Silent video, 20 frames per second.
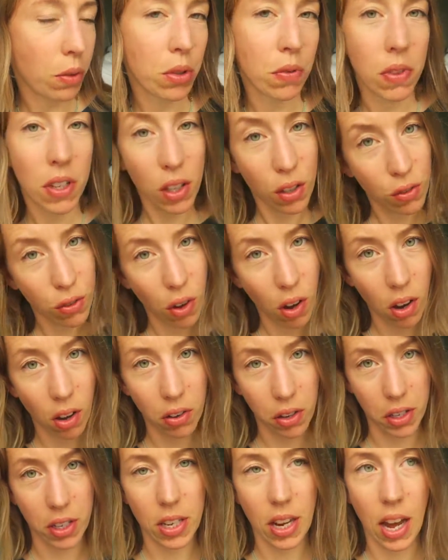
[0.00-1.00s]
was vegan for a
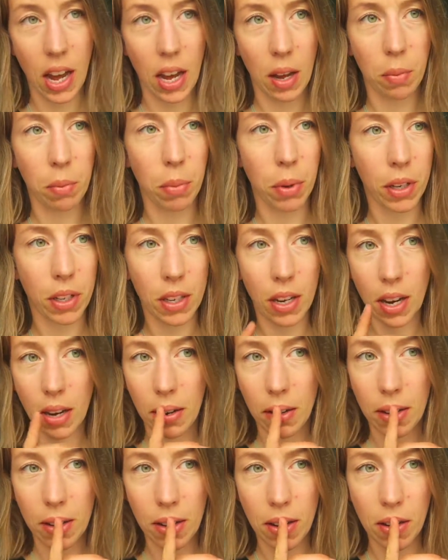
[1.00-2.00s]
longer time,
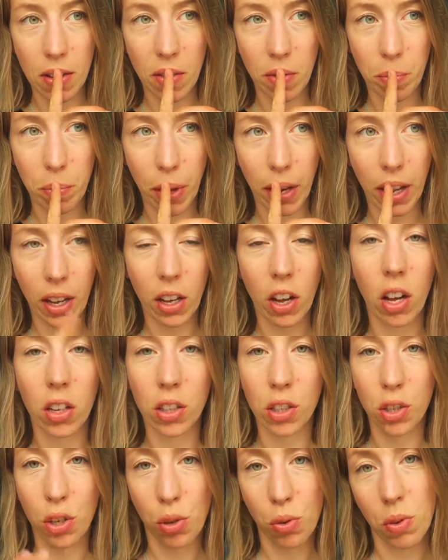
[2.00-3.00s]
but I
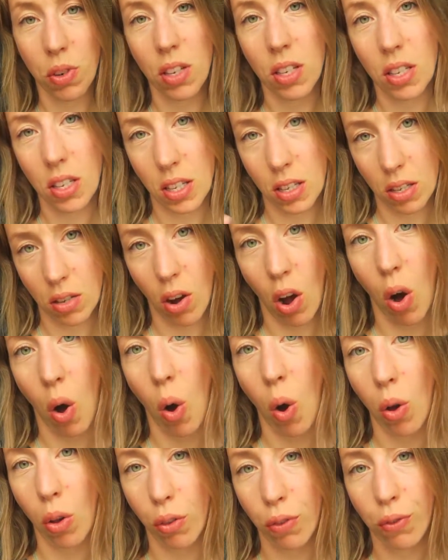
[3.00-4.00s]
got into this
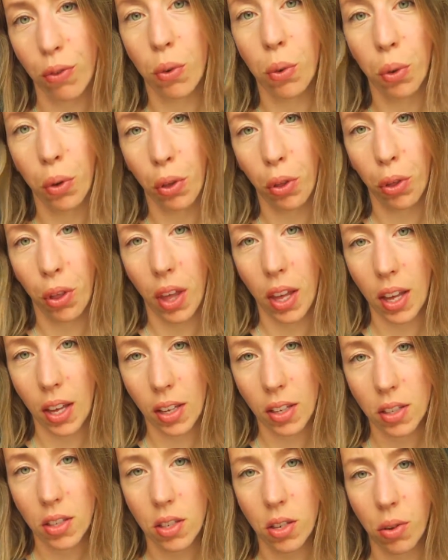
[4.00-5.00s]
whole food
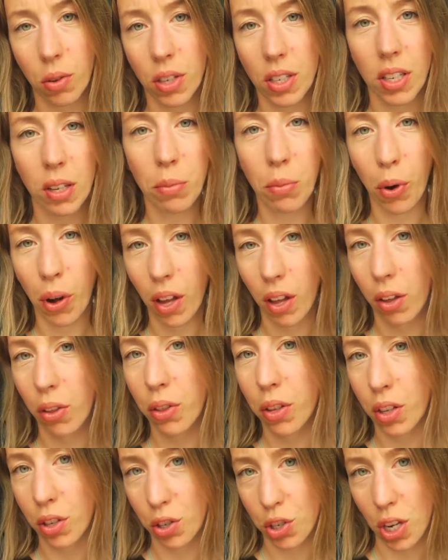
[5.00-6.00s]
thing, so eating more
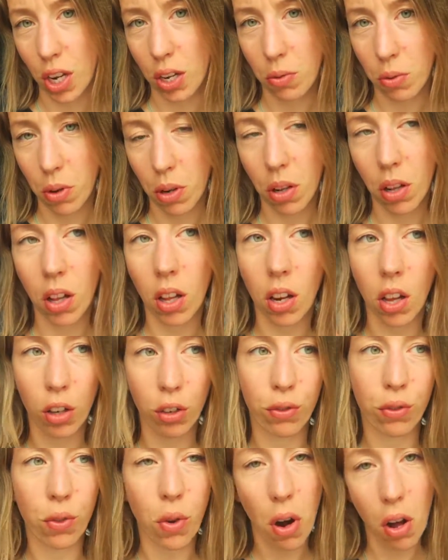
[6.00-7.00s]
healthy in general, a lot
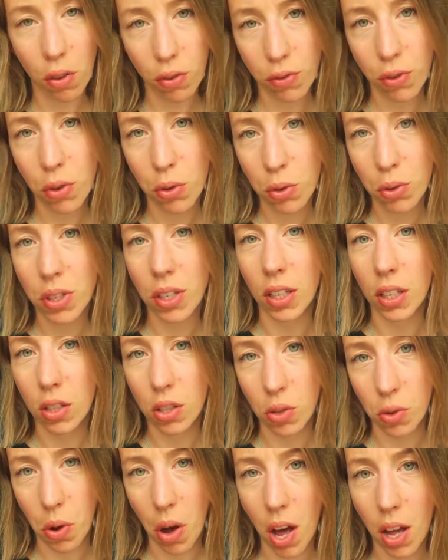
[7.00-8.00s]
of raw foods and
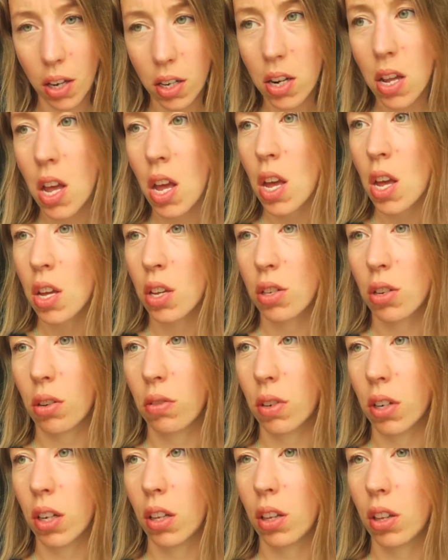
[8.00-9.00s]
so on. So
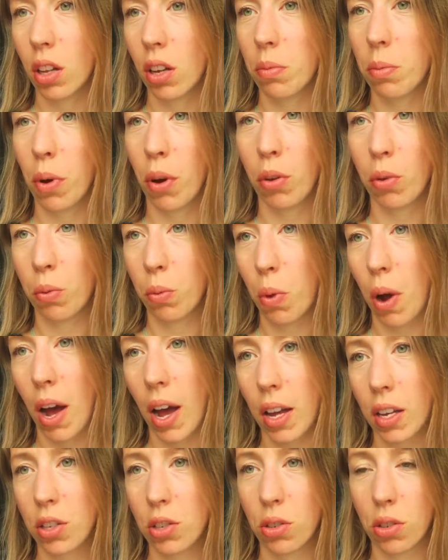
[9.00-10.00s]
I really thought about,
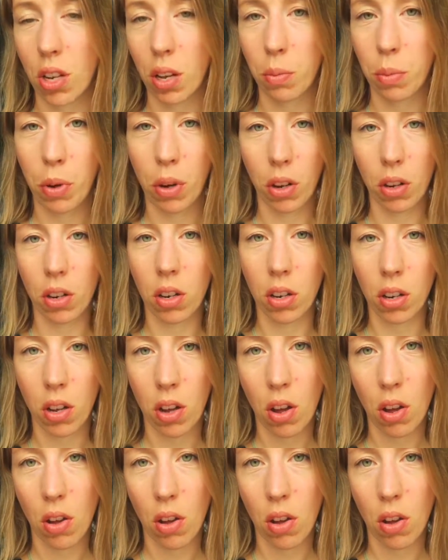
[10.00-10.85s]
why should I put